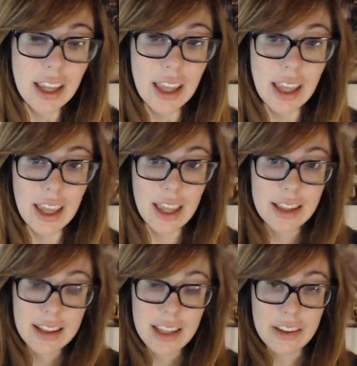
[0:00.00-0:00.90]

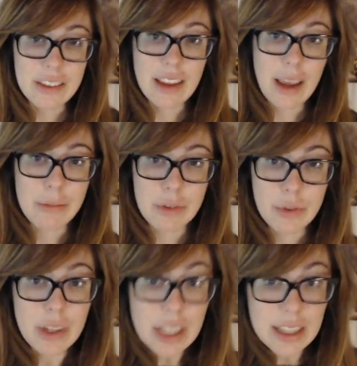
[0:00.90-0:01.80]
And like the time
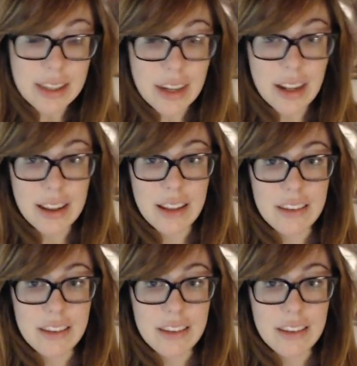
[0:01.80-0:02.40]
to eat and all that